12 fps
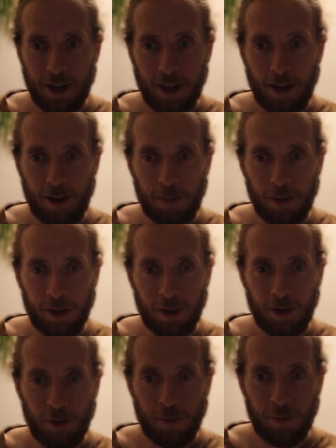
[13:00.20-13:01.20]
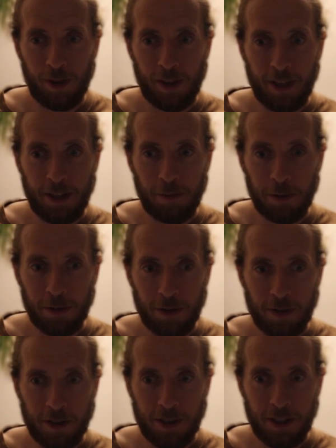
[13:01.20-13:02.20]
now, but hopefully it will
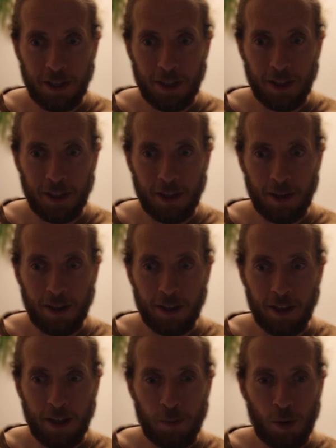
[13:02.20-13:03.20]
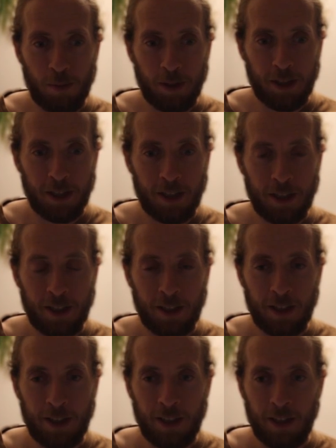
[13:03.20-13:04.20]
succeed in a moment.
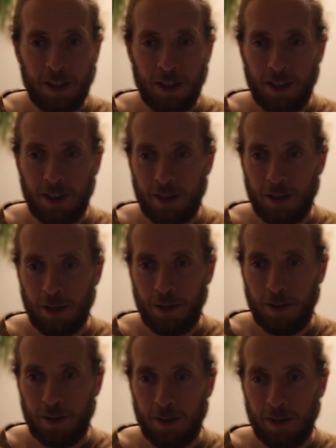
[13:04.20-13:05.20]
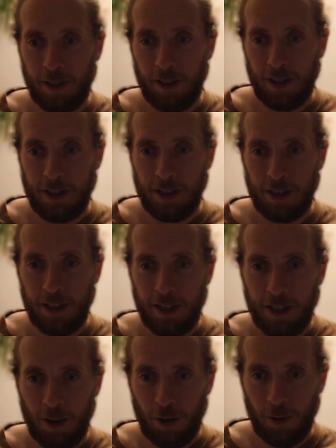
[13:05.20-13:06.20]
So let's
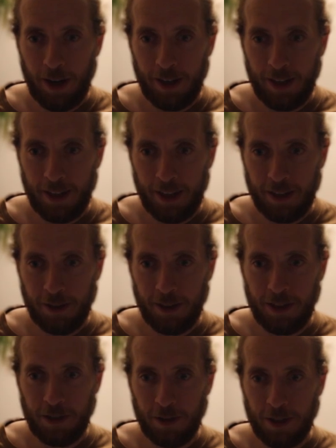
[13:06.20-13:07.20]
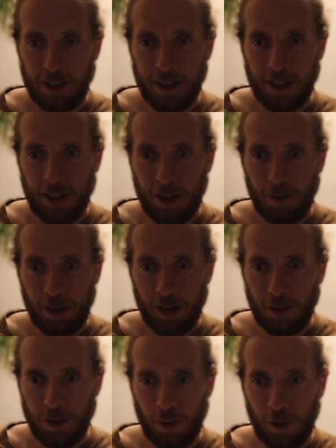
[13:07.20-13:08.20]
see. All right, it actually succeeded now. We
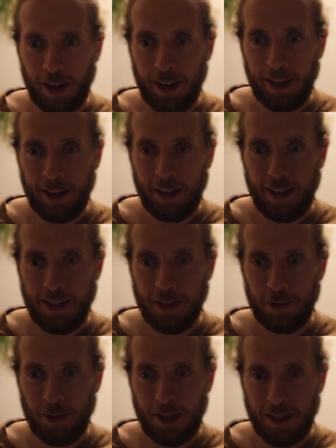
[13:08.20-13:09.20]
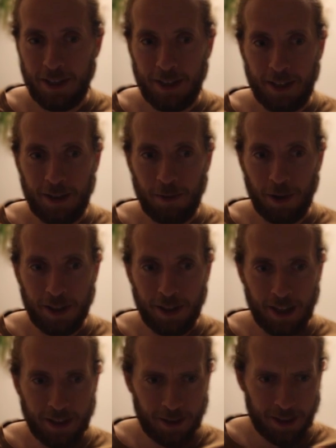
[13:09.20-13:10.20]
can also click into it and see what
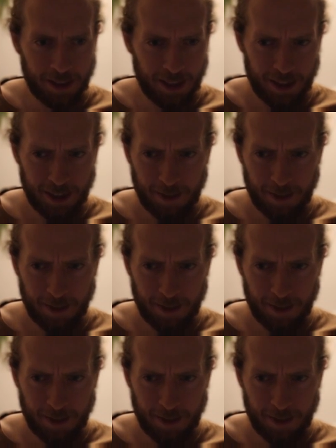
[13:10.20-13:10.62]
it actually did.